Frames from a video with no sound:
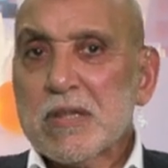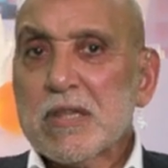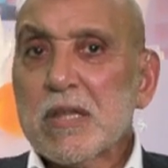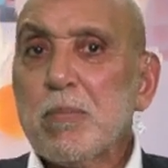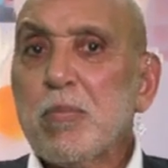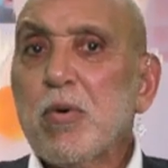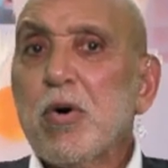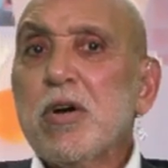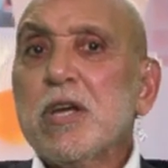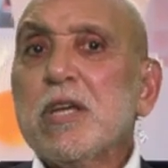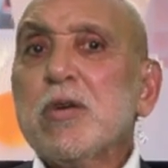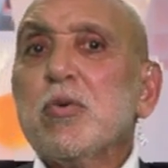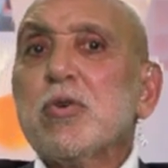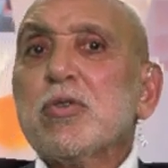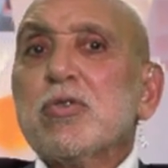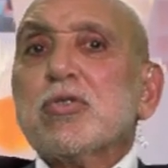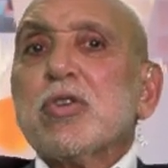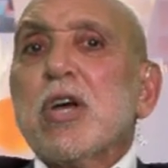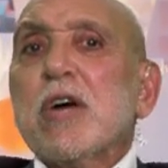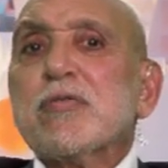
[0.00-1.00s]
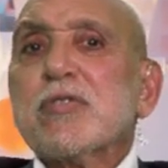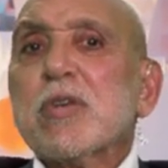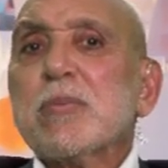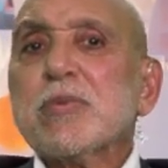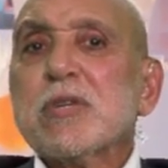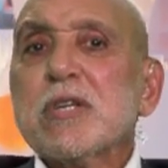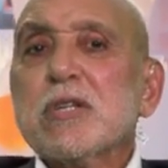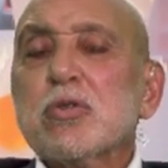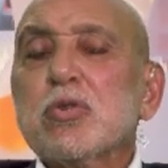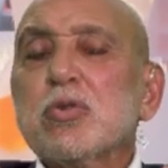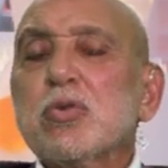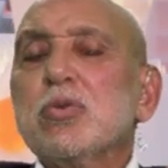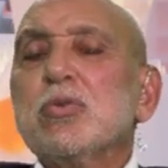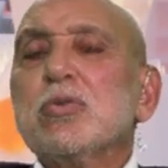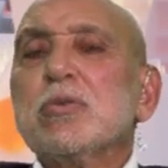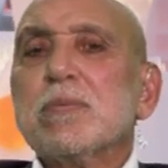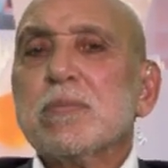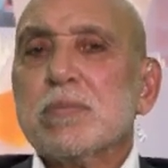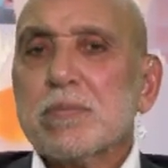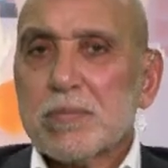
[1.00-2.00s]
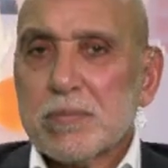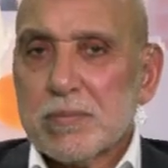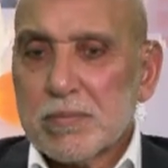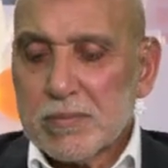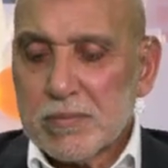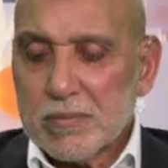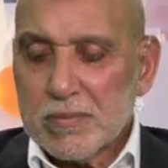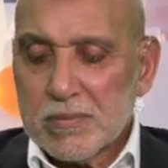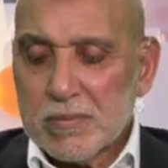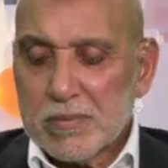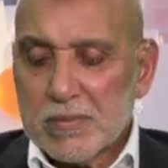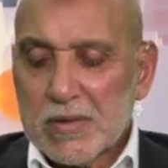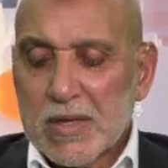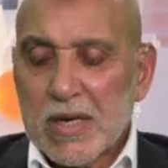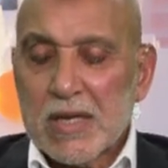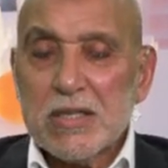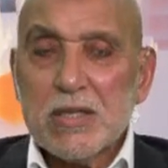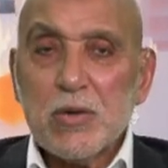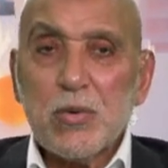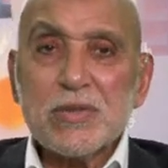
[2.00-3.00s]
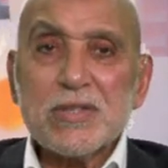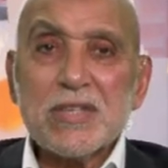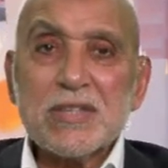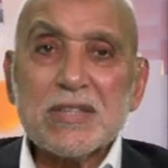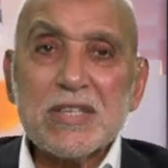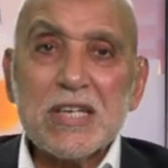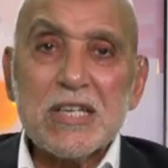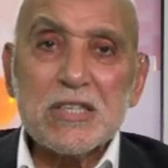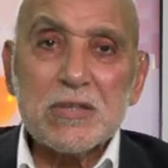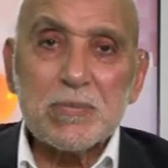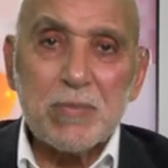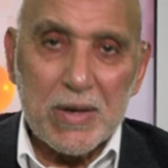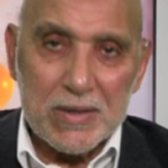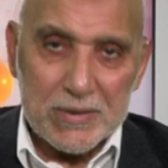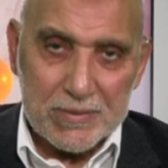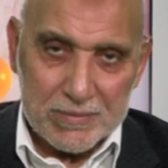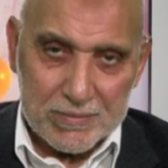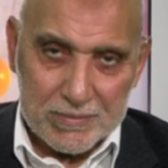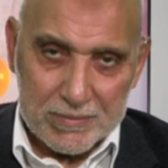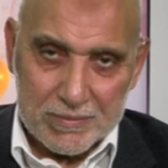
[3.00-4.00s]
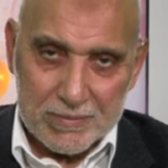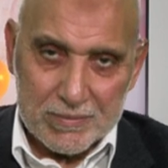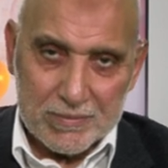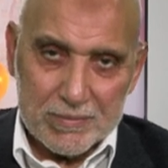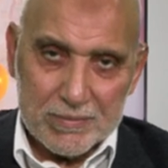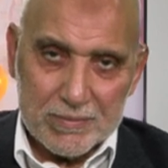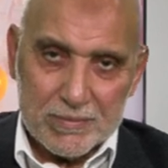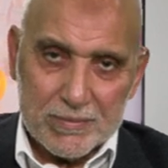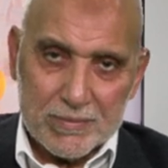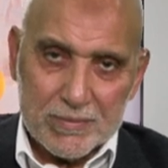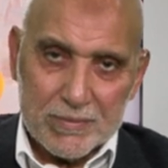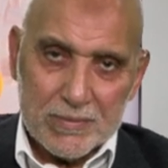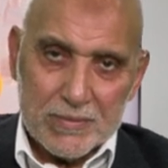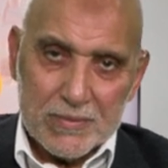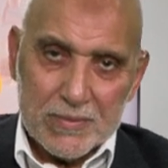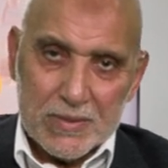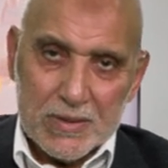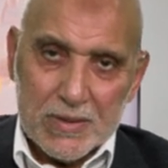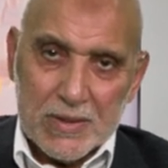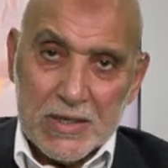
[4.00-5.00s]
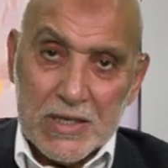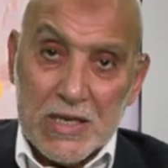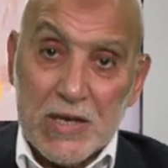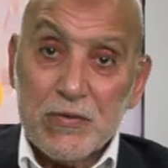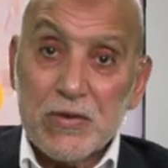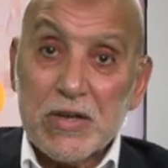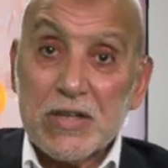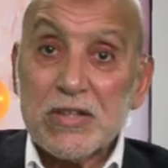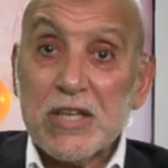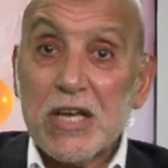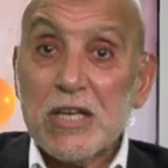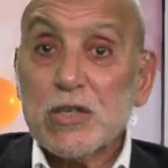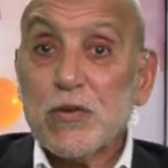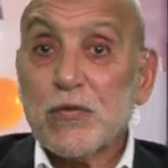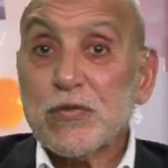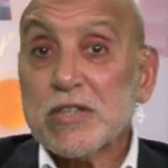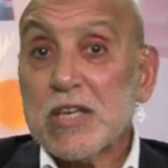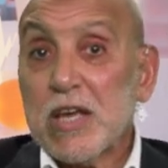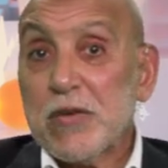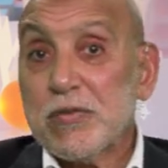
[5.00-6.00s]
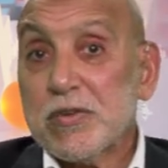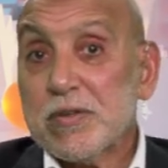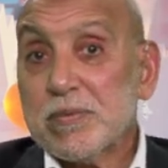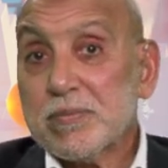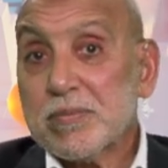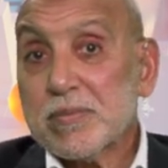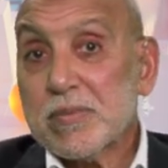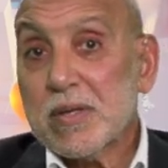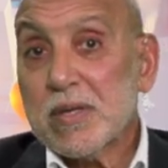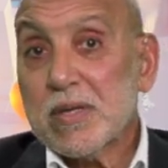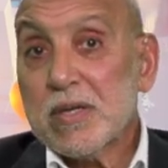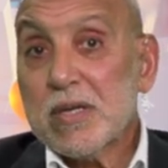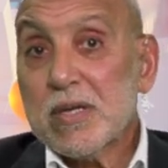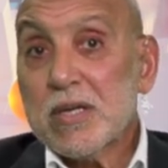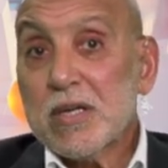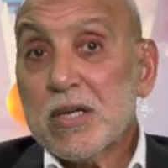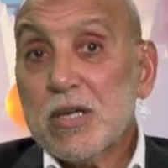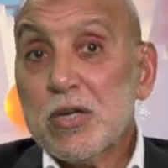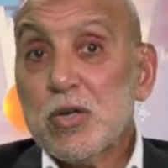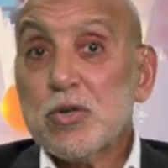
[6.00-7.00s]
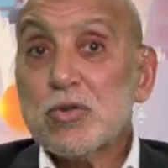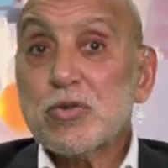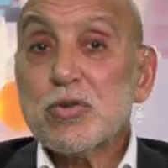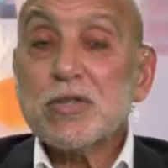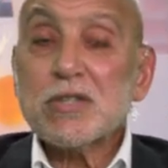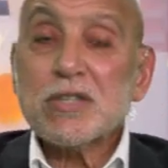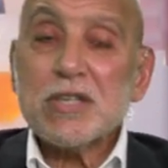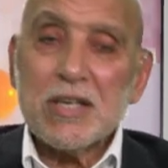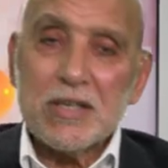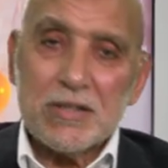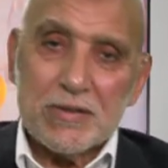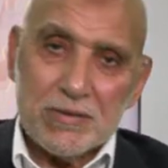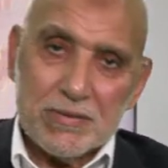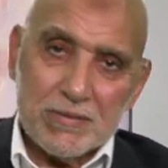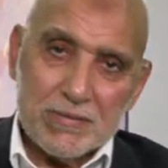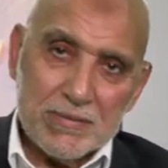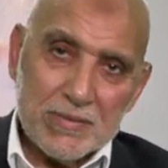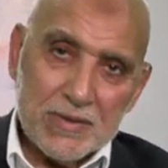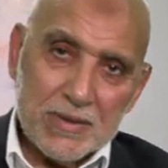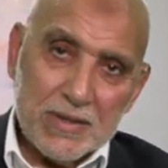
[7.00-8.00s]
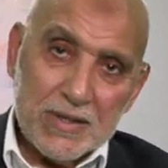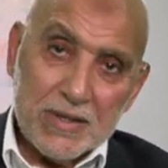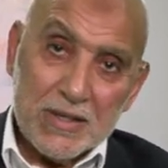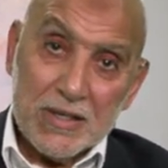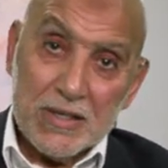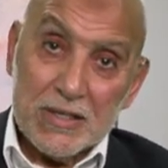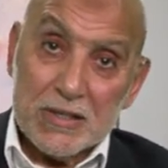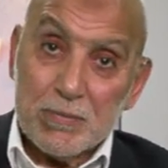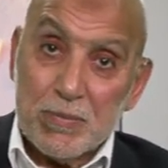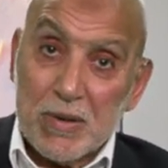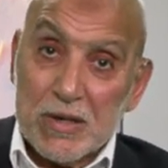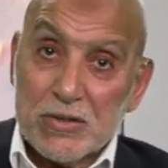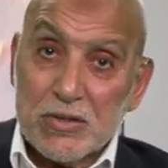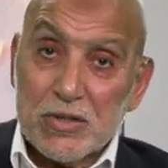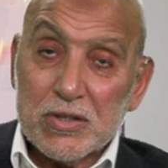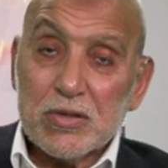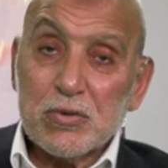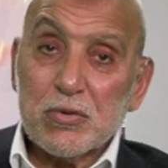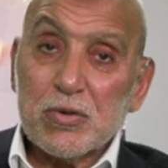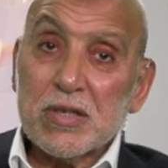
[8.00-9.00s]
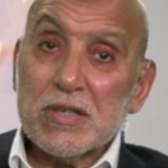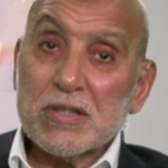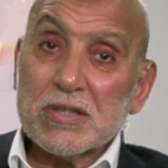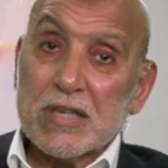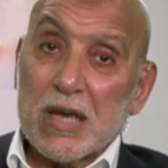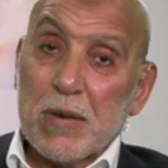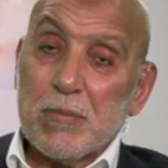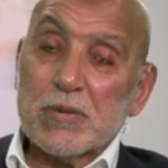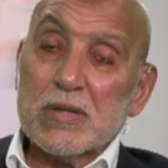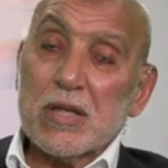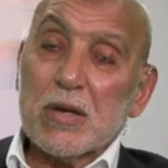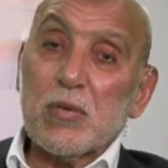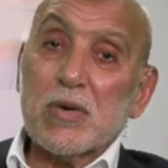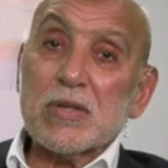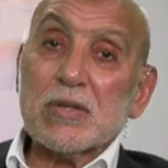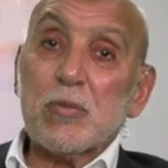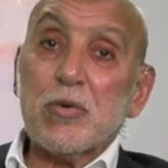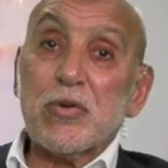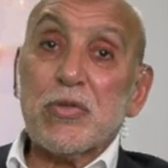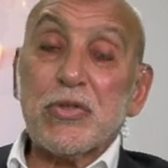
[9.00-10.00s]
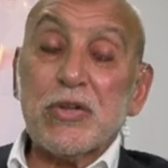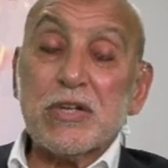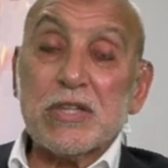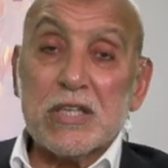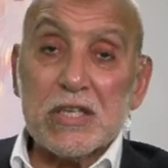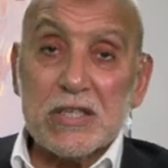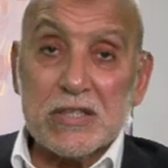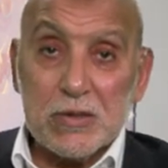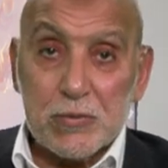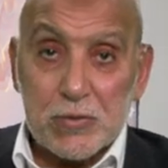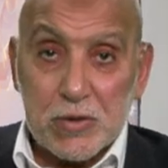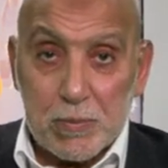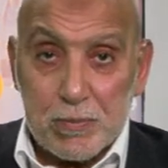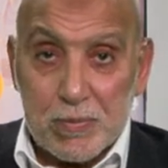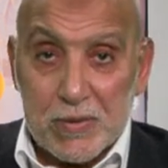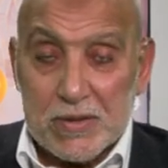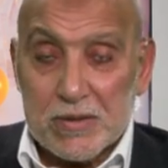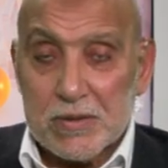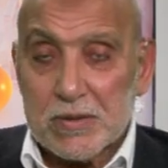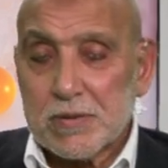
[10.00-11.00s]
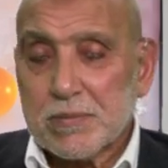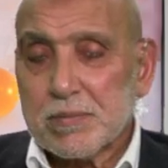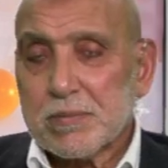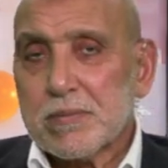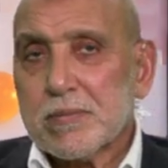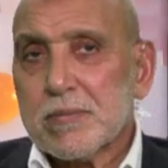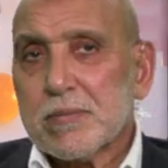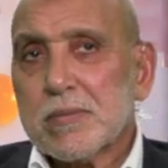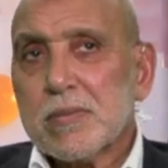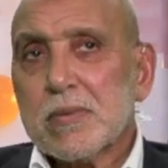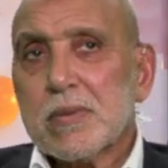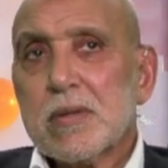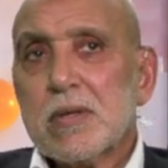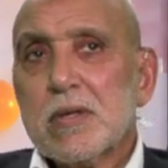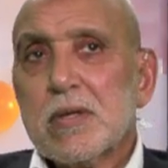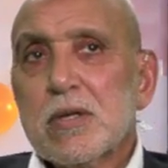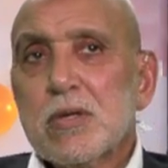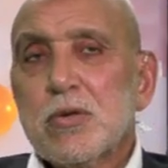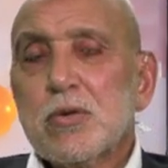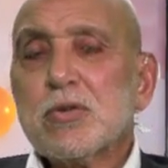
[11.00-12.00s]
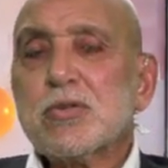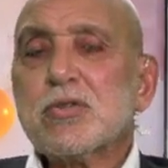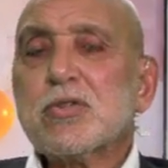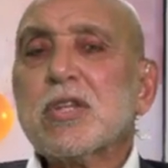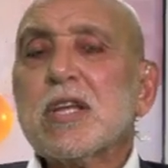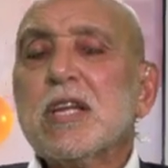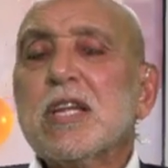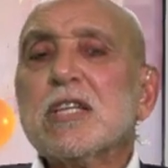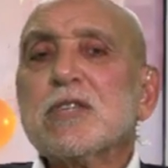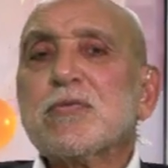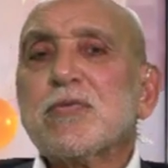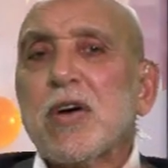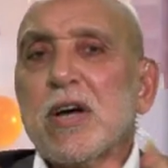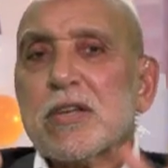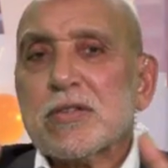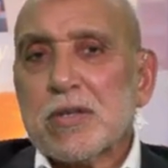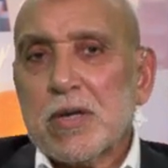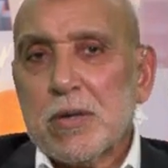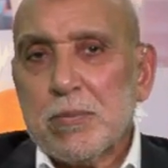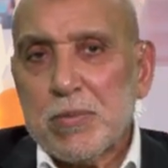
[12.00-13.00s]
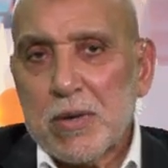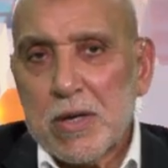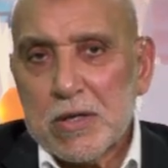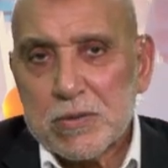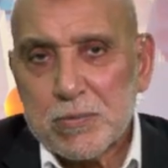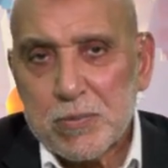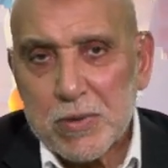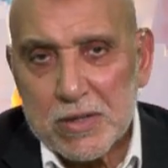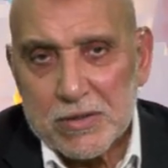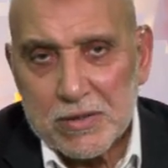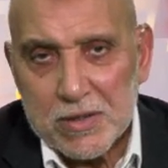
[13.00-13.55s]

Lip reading: But the boy wanted to have something to do, and he was a tradesman. Even at the age of 7, he used to trade. His budget or his capital was about 30 Egyptian pence. He used to tell his father, his